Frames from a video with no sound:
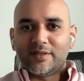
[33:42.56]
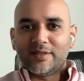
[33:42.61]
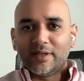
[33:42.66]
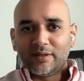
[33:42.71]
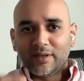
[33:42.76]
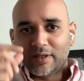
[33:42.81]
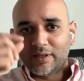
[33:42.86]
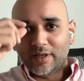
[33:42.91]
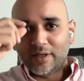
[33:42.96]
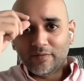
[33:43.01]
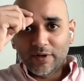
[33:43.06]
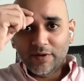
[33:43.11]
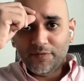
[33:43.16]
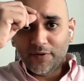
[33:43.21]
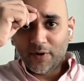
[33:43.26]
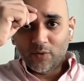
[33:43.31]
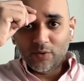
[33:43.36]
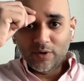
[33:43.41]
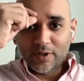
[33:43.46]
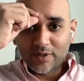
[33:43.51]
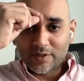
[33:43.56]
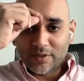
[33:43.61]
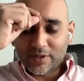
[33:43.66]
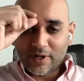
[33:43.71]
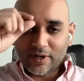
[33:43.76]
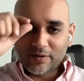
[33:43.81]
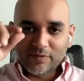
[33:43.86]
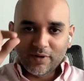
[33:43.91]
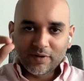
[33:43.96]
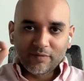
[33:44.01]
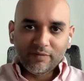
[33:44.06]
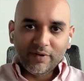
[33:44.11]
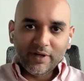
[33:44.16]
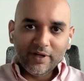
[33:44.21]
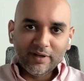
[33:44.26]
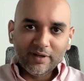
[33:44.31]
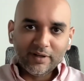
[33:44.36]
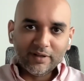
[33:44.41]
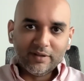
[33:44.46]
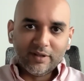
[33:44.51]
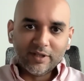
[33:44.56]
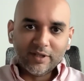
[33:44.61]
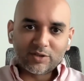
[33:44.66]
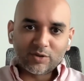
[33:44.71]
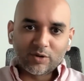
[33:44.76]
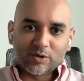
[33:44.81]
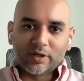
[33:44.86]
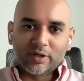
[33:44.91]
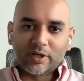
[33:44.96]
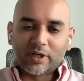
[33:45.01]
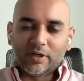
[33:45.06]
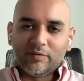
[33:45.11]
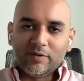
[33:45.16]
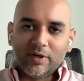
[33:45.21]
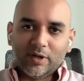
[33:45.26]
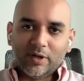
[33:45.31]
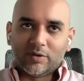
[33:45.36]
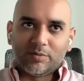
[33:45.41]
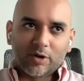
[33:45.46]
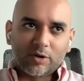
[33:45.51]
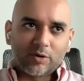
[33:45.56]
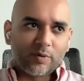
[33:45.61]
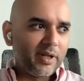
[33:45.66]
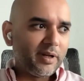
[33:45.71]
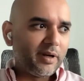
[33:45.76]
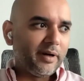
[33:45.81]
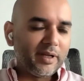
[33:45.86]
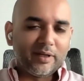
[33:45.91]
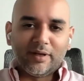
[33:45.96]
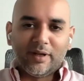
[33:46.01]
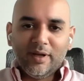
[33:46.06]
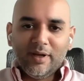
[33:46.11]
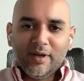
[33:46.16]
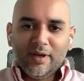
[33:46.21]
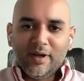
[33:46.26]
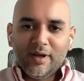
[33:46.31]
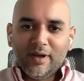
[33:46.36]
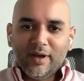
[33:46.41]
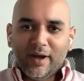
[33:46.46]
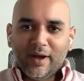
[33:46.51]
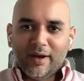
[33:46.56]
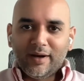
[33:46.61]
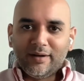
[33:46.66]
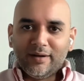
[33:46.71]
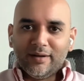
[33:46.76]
interesting thing that we found is that when we did this on TV, it was about 2019.